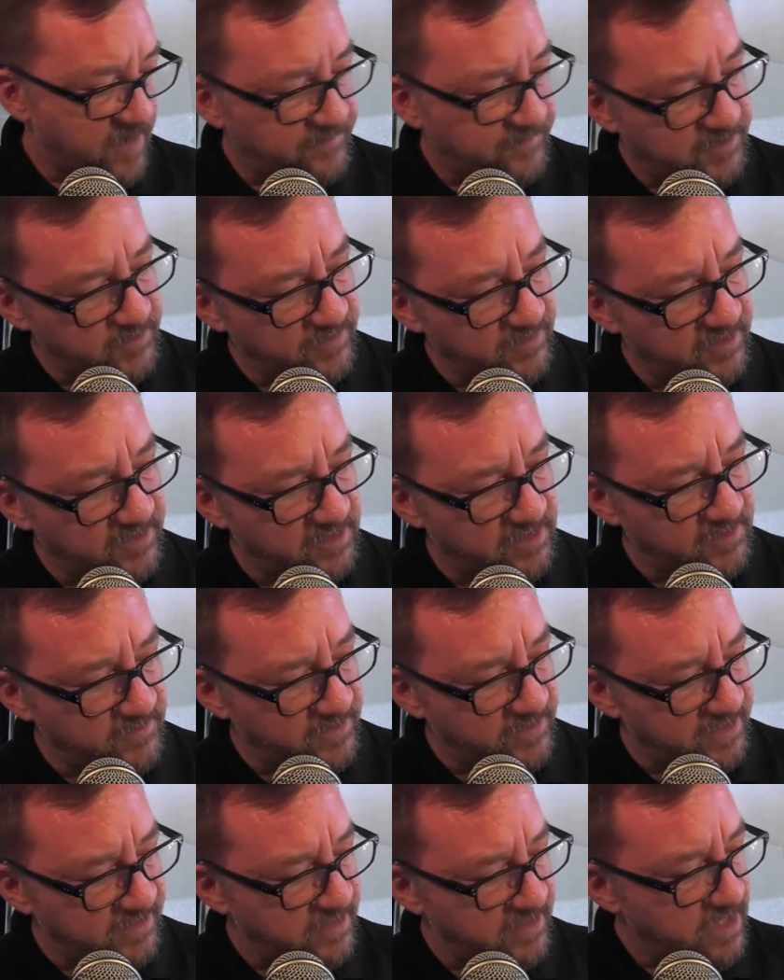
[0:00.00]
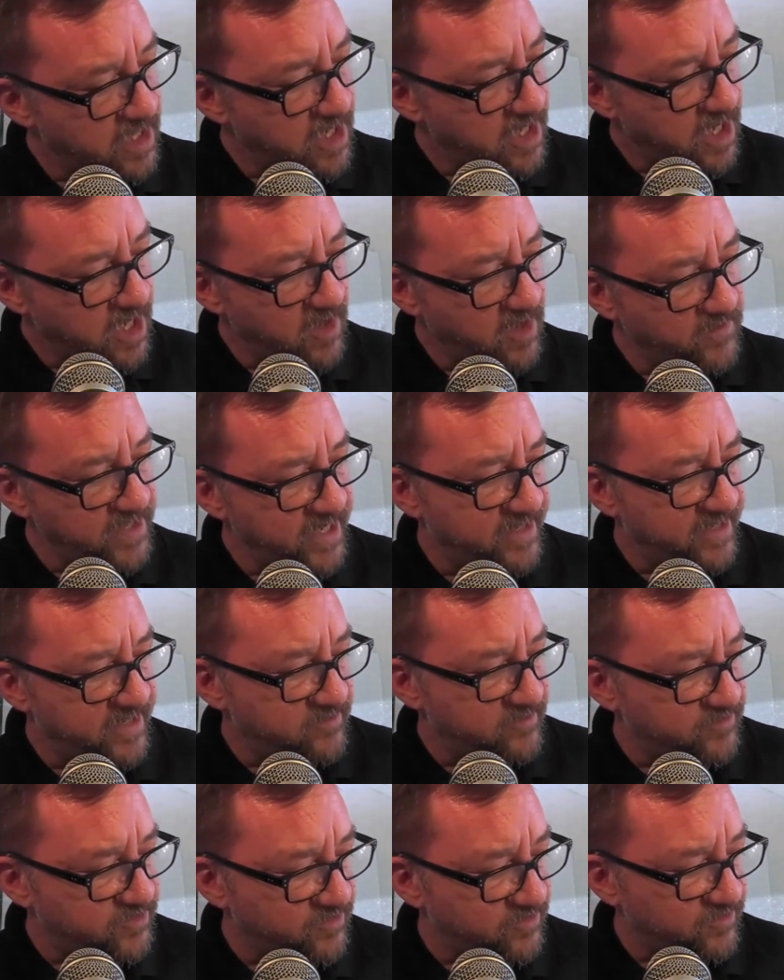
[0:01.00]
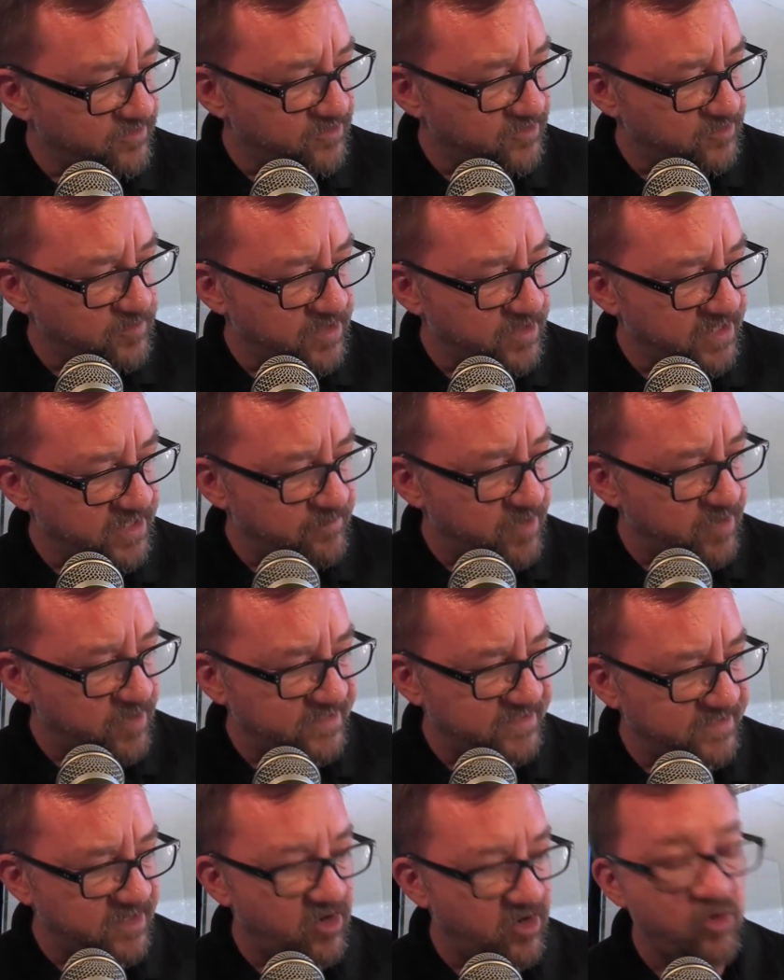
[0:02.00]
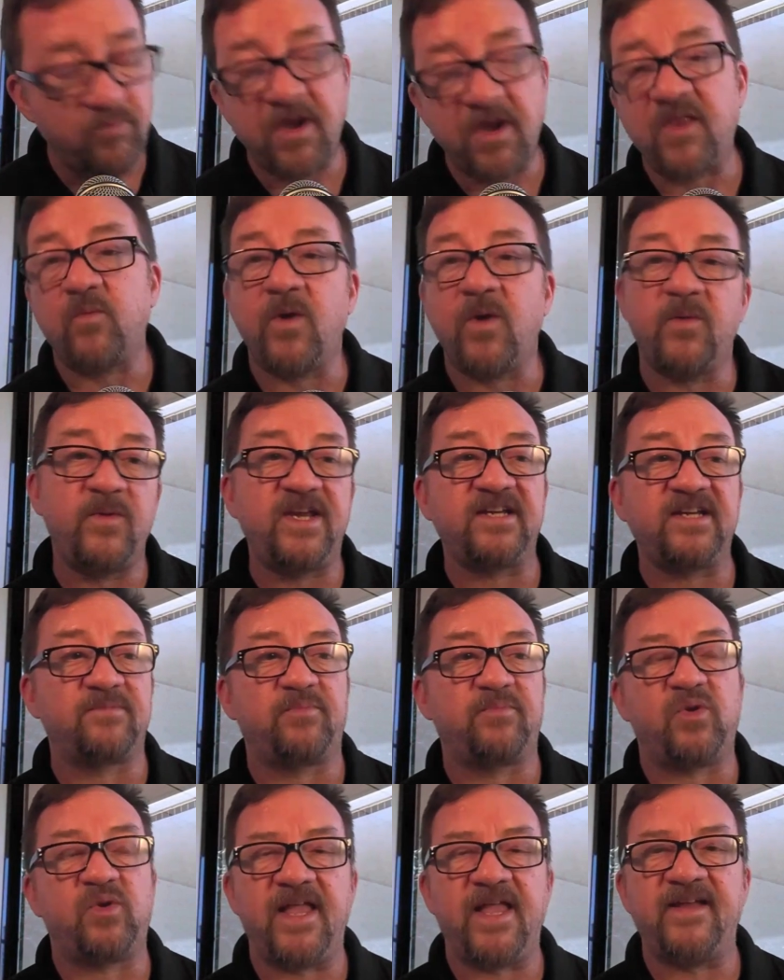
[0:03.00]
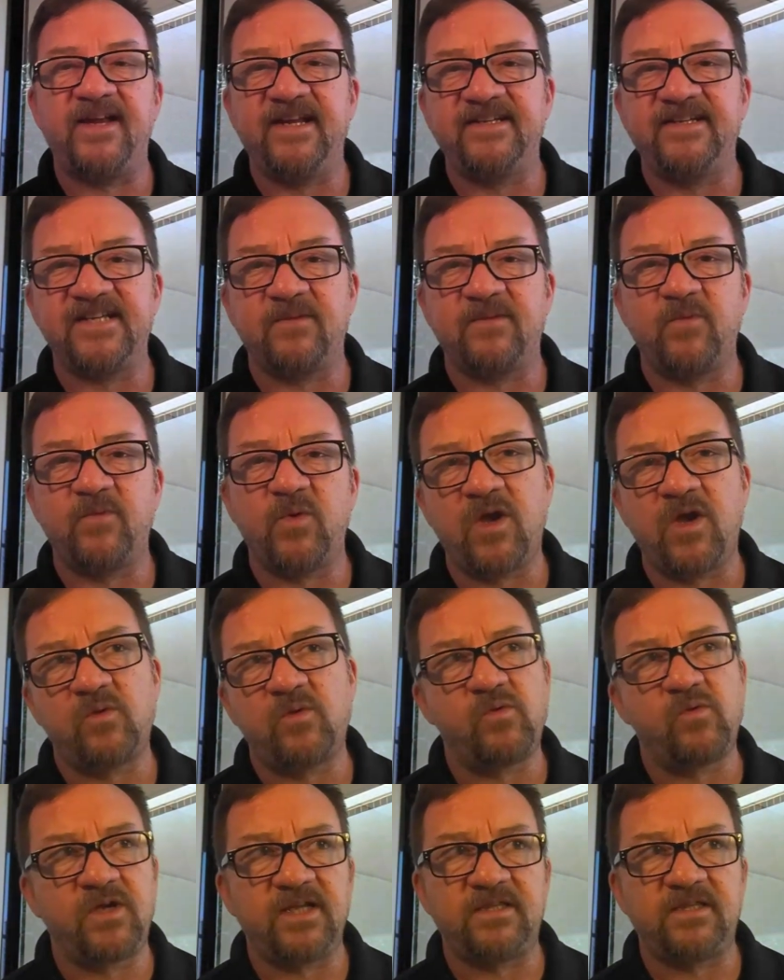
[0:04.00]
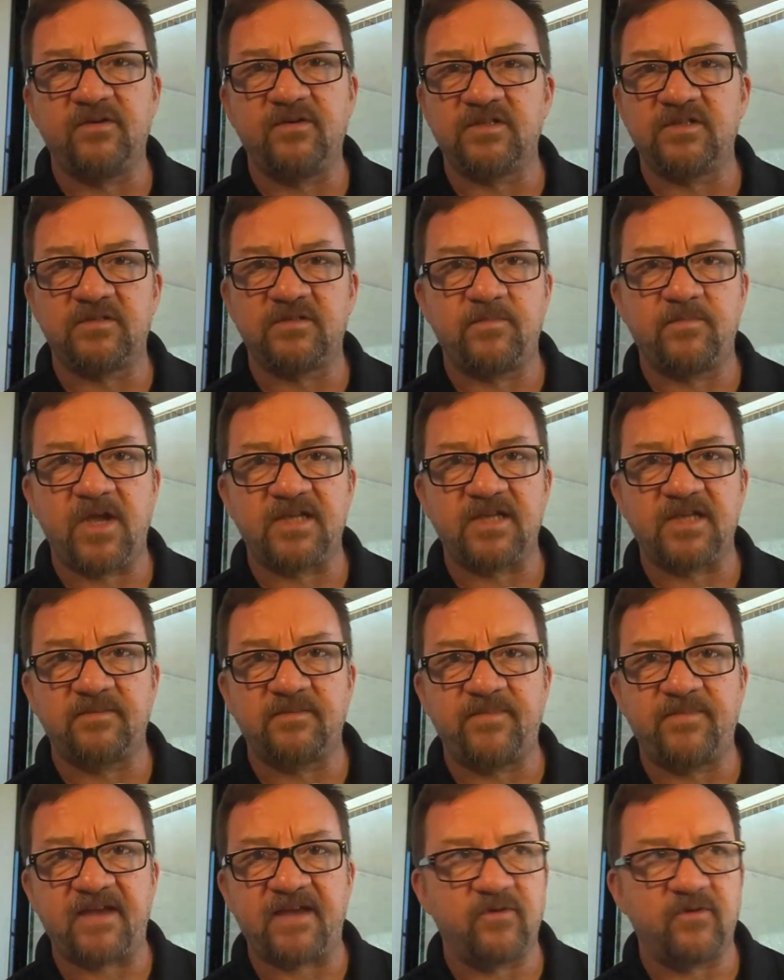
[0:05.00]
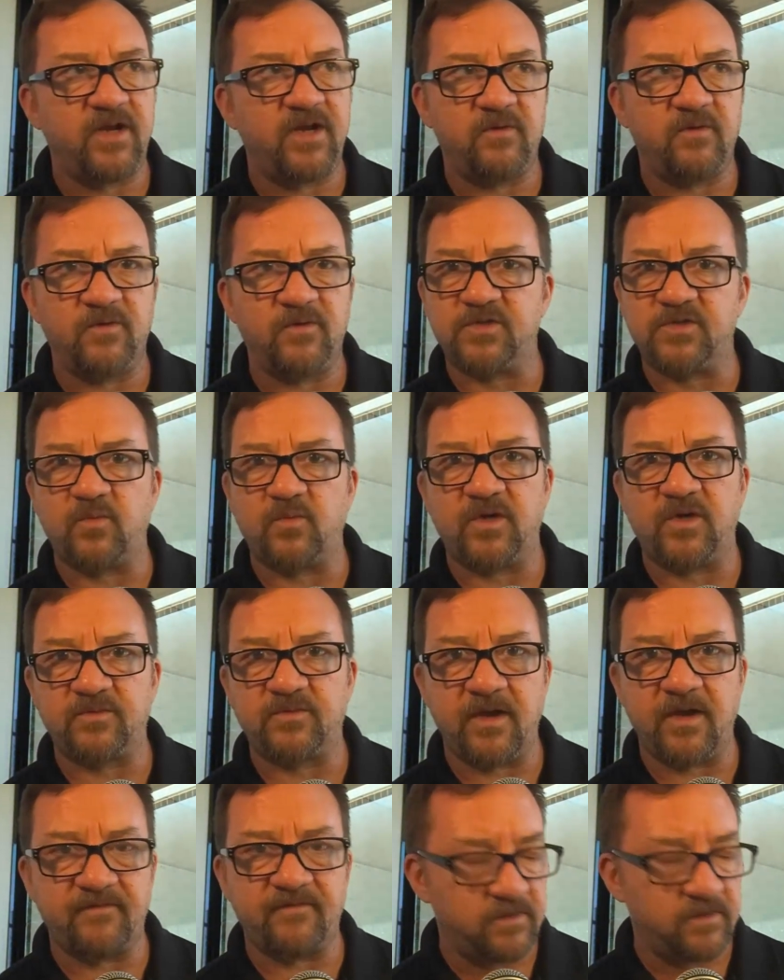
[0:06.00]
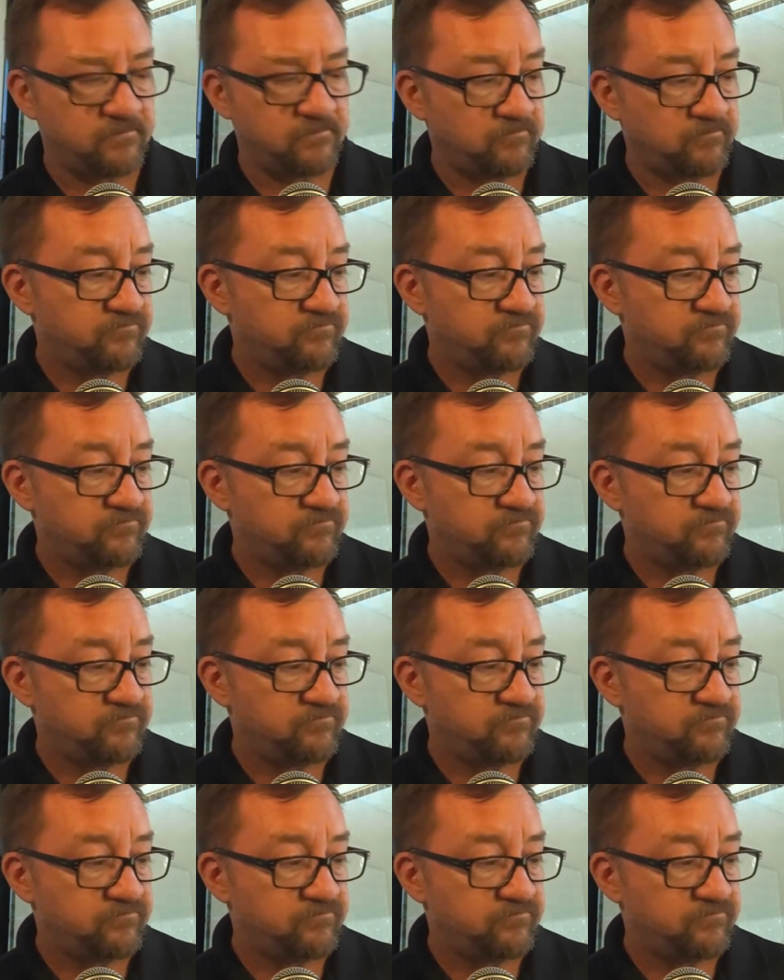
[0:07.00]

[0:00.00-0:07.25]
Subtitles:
Up to including, oh yeah, here's your earnest money deposit. Oh, by the way, we get to pull out anytime we want and we'll get the earnest deposit back for any reason whatsoever.